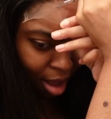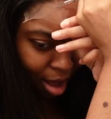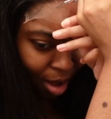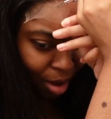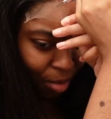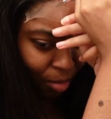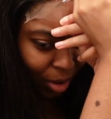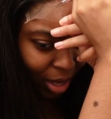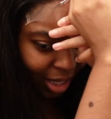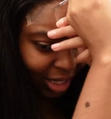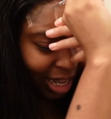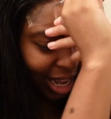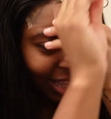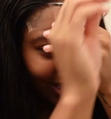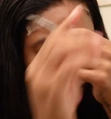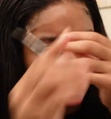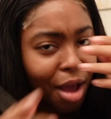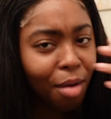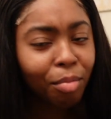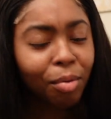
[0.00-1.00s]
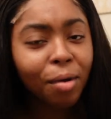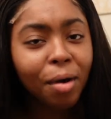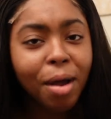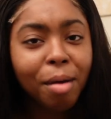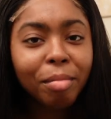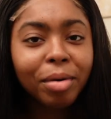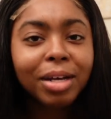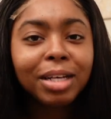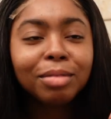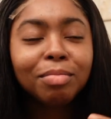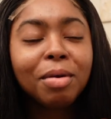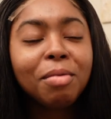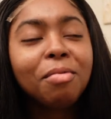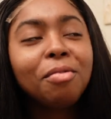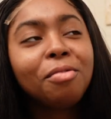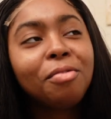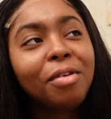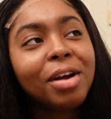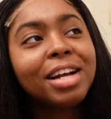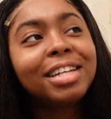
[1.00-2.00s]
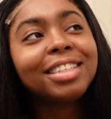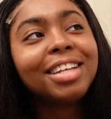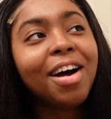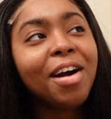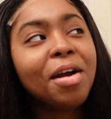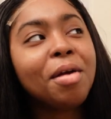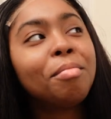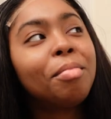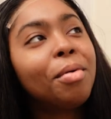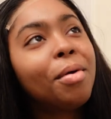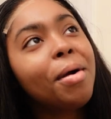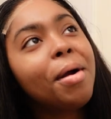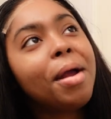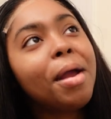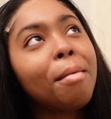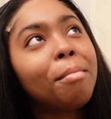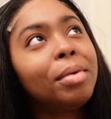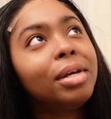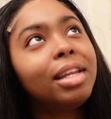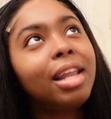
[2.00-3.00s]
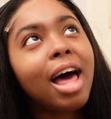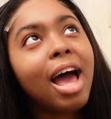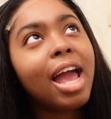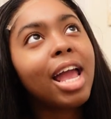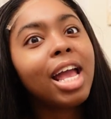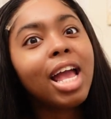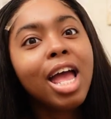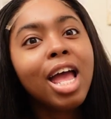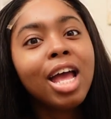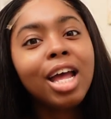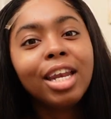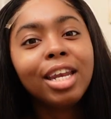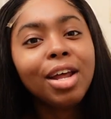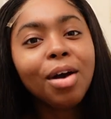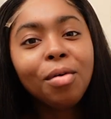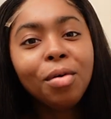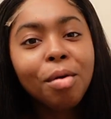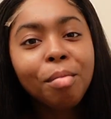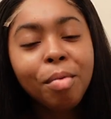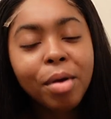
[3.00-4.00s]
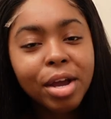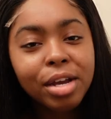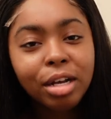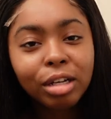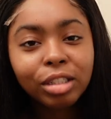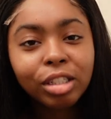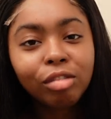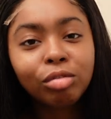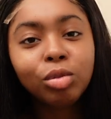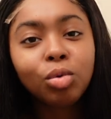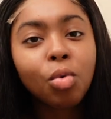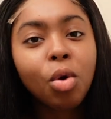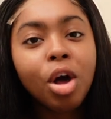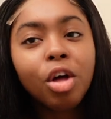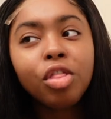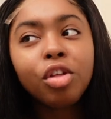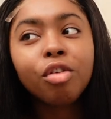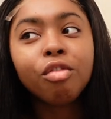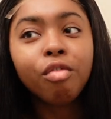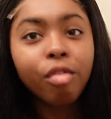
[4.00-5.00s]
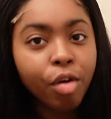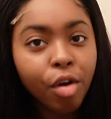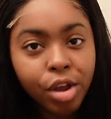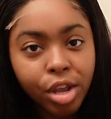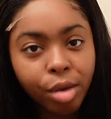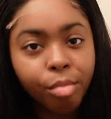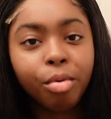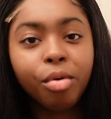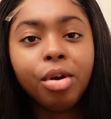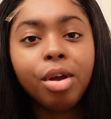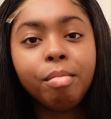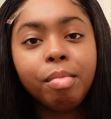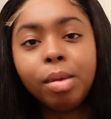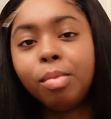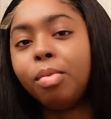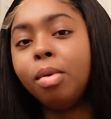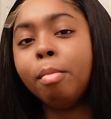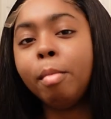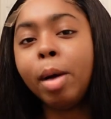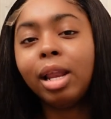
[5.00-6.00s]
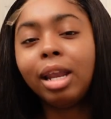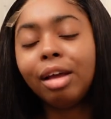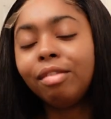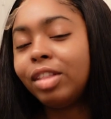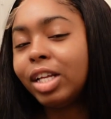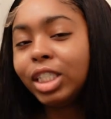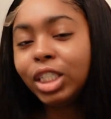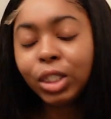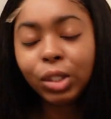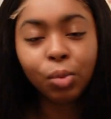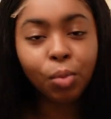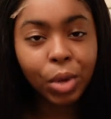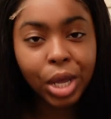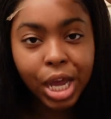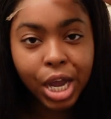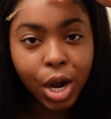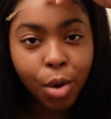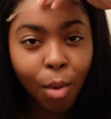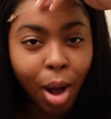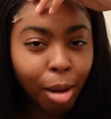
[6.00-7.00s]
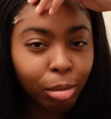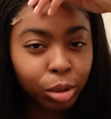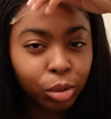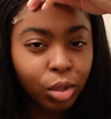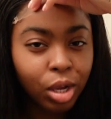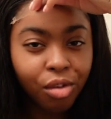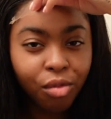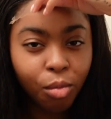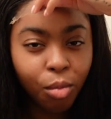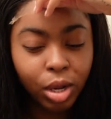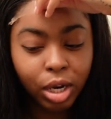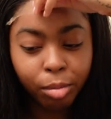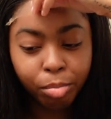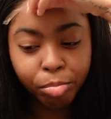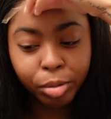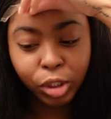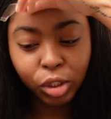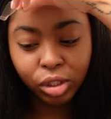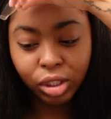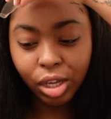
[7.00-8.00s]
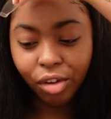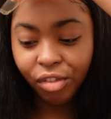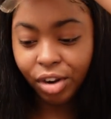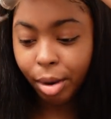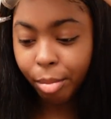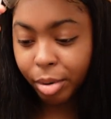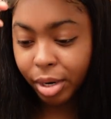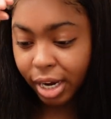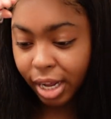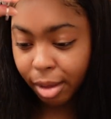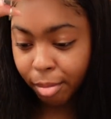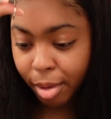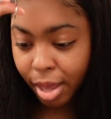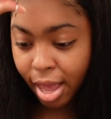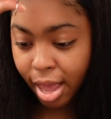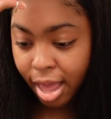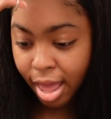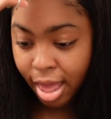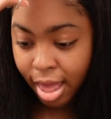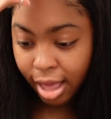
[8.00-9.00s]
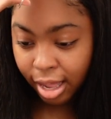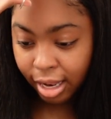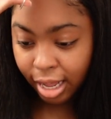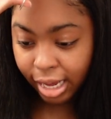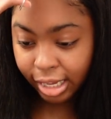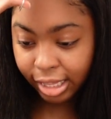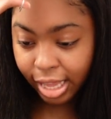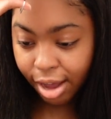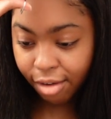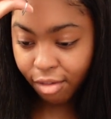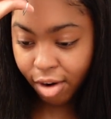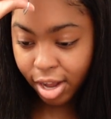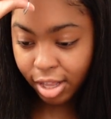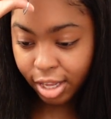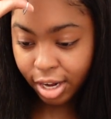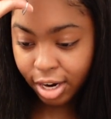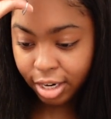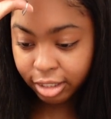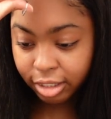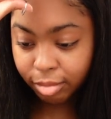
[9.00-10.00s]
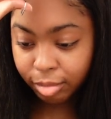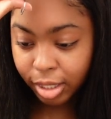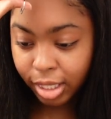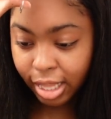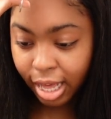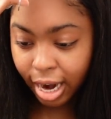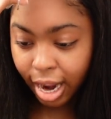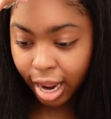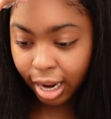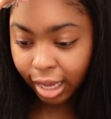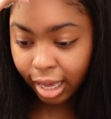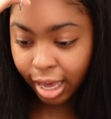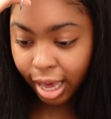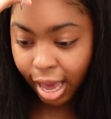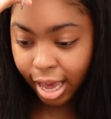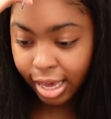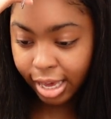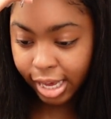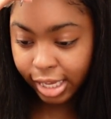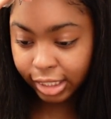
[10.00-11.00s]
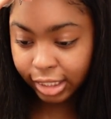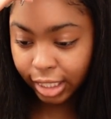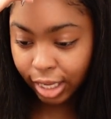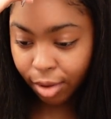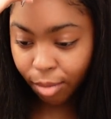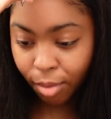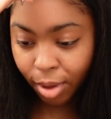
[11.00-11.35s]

I don't want to say that important because people friends are important, but like don't compare yourself to other very important people in my life. That's just weird. Why would you even want to put yourself in that predicament? Like that right there is something that I can't get G